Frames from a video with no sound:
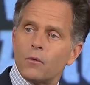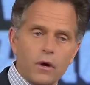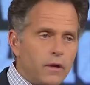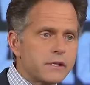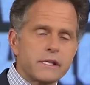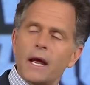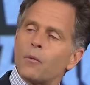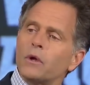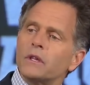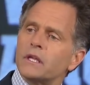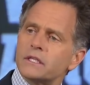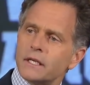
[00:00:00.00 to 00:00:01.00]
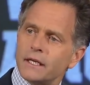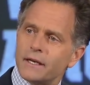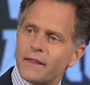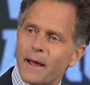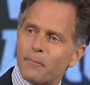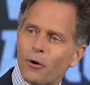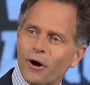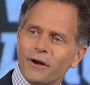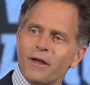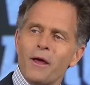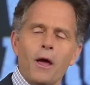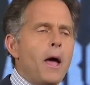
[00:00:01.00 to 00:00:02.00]
Well, see, I wasn't listening That's to that okay. part.
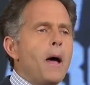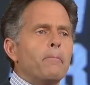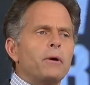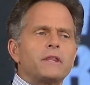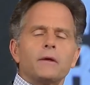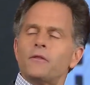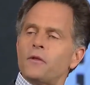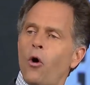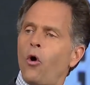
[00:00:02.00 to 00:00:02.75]
But the, the okay.